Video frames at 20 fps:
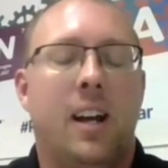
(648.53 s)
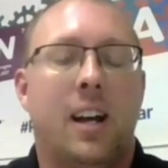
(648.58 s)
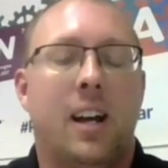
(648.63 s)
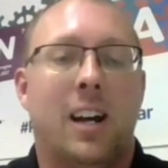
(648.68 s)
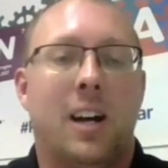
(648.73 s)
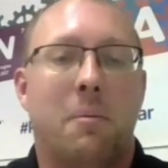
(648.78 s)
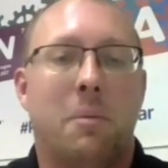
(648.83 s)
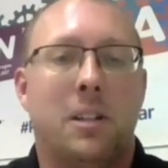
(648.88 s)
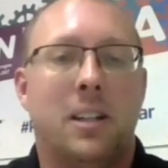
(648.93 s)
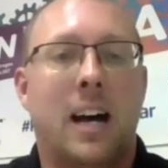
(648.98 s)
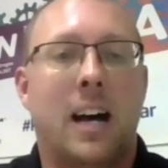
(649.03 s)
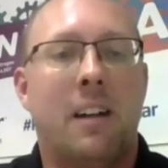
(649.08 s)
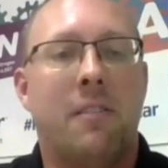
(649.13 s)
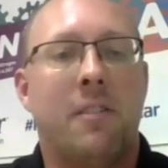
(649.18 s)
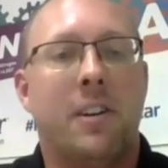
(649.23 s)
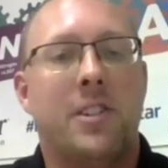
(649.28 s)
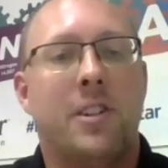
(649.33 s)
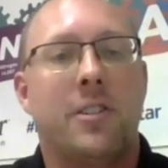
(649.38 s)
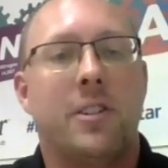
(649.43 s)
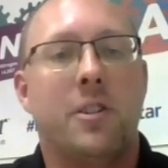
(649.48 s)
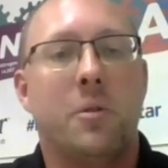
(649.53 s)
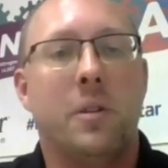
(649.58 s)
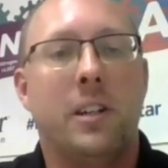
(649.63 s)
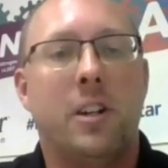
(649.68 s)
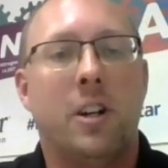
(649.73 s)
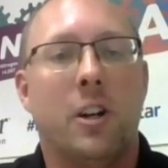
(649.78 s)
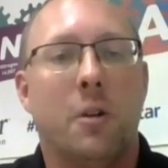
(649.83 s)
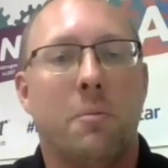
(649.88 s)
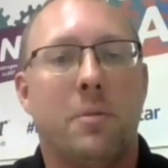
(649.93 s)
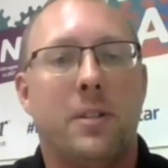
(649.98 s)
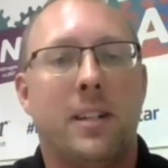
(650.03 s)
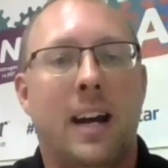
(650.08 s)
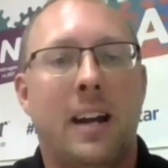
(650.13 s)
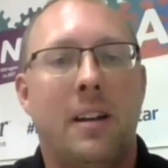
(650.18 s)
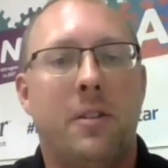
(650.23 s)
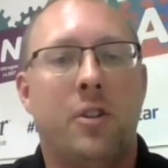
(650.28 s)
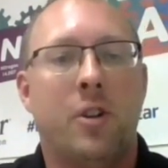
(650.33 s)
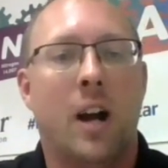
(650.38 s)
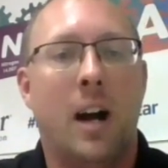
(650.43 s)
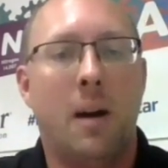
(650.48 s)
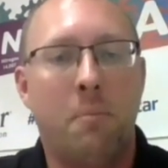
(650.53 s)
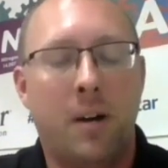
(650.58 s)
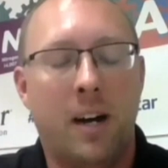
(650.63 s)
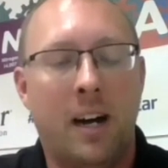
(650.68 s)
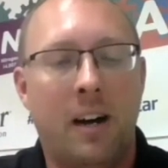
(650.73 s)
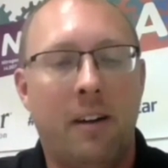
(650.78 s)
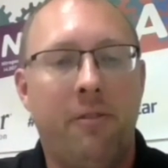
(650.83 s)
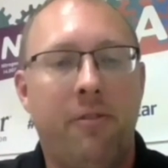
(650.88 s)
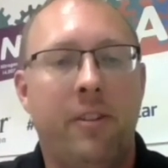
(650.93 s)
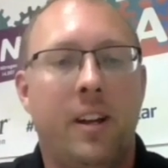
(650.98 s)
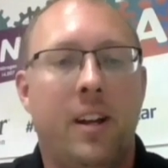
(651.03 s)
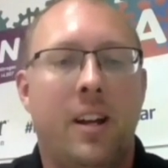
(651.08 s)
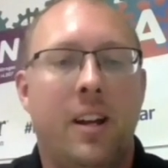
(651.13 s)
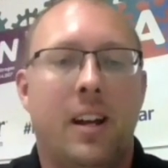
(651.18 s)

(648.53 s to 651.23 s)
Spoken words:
A lot of us are doing curbside drop-off,